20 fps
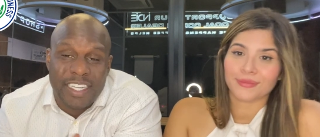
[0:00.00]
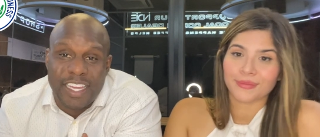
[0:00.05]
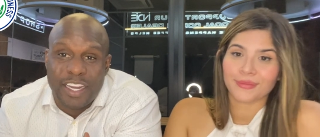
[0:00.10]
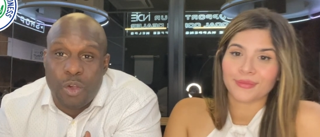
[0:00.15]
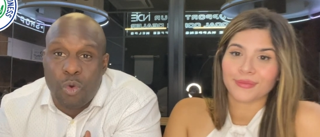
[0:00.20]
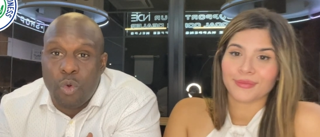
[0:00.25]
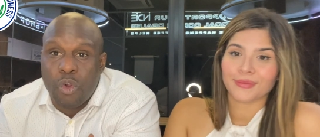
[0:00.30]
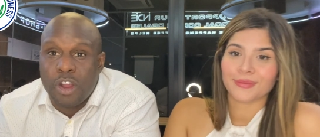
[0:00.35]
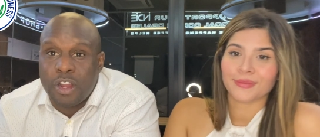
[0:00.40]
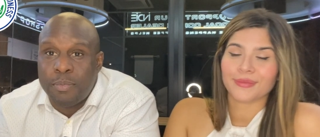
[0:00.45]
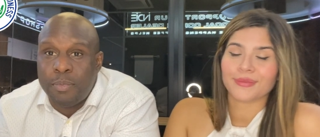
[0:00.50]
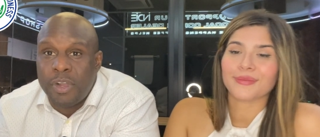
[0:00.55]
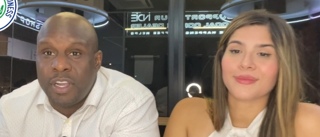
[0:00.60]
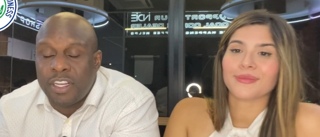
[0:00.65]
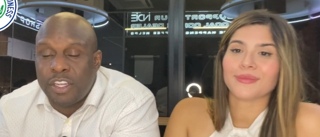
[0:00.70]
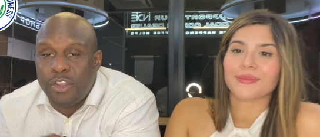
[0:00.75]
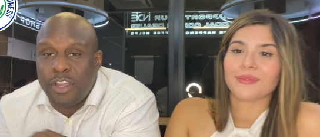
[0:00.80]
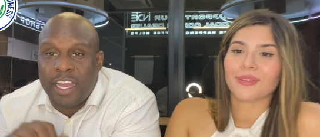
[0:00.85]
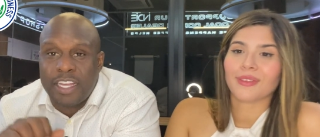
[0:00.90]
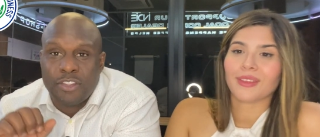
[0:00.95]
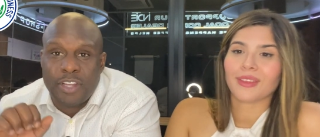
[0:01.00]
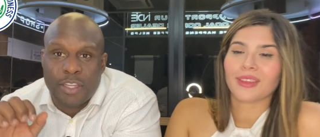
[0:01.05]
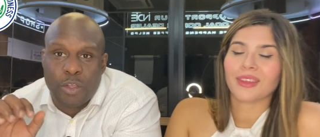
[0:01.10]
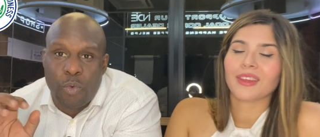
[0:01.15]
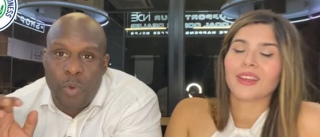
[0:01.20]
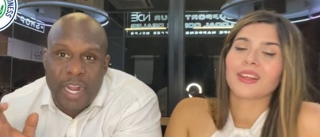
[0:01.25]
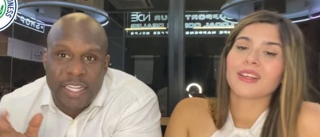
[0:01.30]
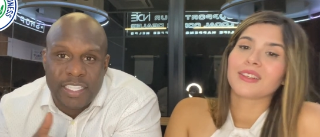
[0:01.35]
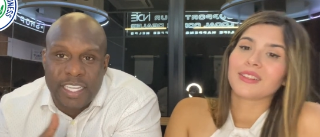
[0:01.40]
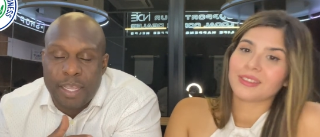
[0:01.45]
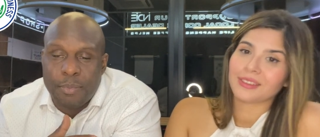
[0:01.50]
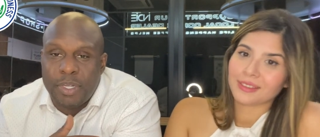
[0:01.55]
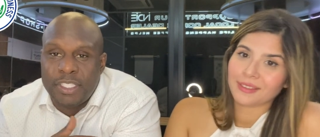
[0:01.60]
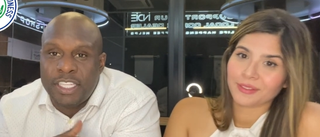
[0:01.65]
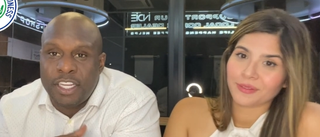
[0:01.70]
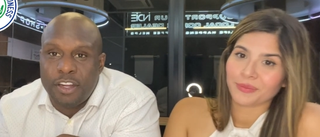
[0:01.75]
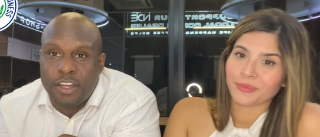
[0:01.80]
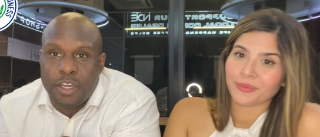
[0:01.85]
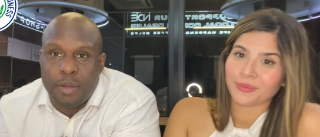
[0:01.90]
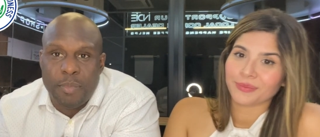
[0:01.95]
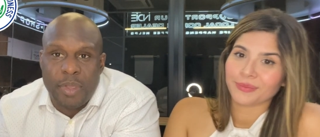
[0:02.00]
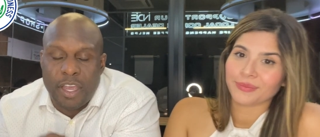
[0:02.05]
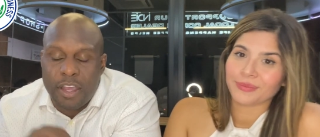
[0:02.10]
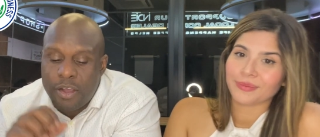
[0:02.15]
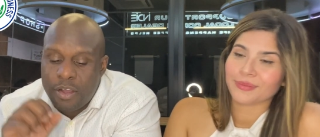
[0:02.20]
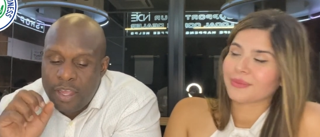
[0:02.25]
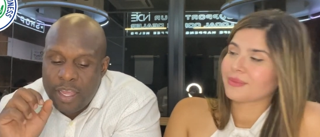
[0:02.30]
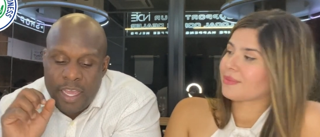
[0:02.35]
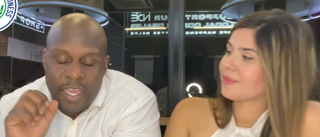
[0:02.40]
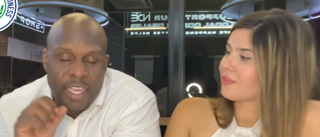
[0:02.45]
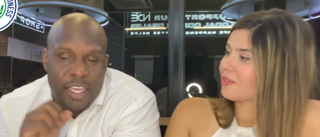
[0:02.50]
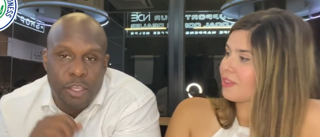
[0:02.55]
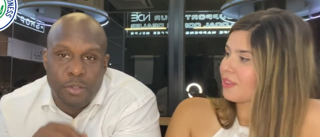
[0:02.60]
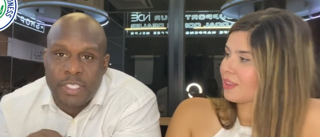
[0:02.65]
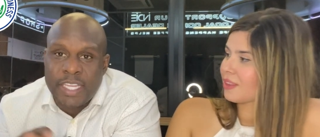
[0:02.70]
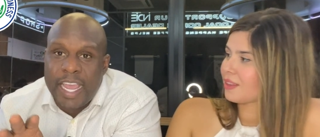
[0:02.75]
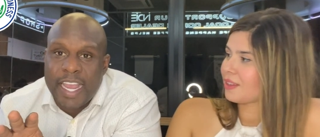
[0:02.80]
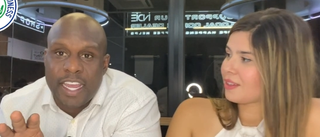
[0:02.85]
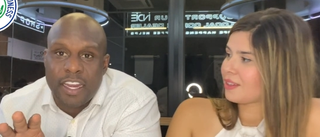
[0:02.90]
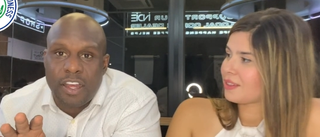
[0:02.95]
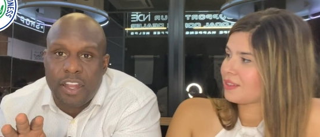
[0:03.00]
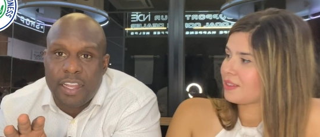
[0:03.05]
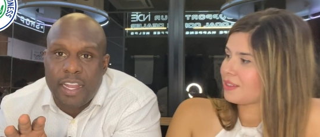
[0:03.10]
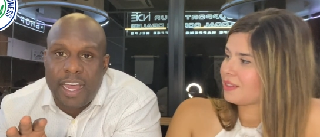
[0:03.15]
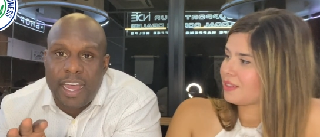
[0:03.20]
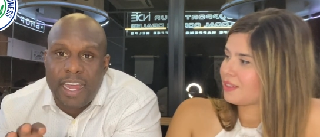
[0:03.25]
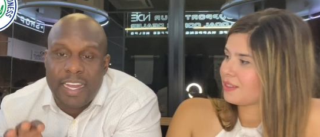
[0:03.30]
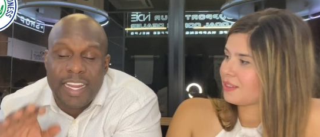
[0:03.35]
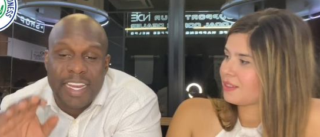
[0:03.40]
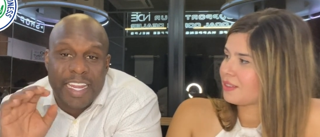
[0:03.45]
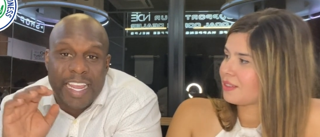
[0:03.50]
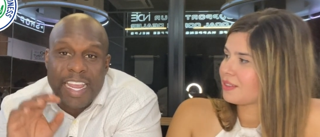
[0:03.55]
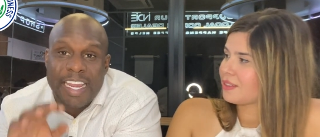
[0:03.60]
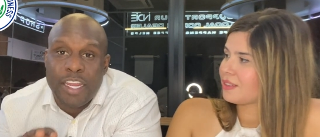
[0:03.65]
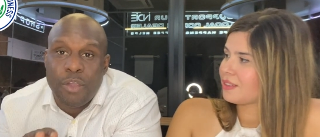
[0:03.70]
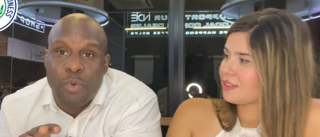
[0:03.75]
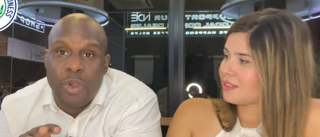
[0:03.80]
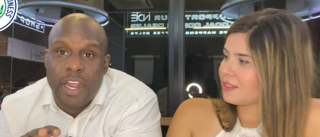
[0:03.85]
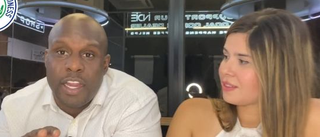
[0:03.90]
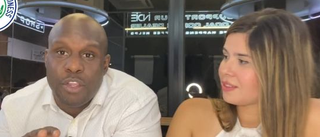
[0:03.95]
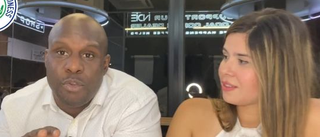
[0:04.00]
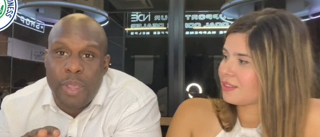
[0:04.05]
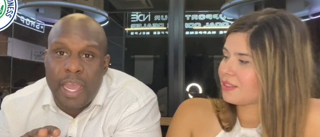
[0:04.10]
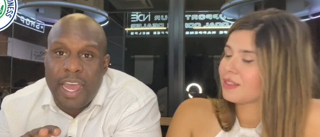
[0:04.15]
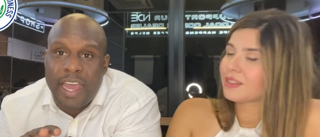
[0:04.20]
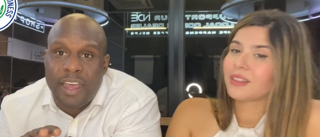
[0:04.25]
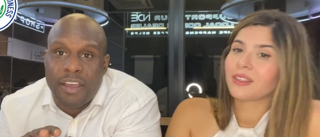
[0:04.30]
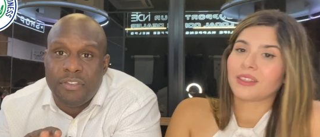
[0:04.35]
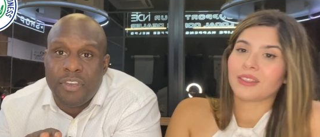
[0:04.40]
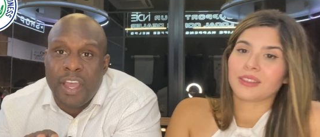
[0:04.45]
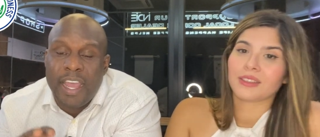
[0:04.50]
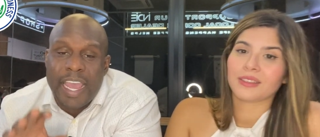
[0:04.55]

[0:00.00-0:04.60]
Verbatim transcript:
Speaker 1: to get a workbook. You guys don't have to wait to get material in the mail. You take it online, and anywhere you have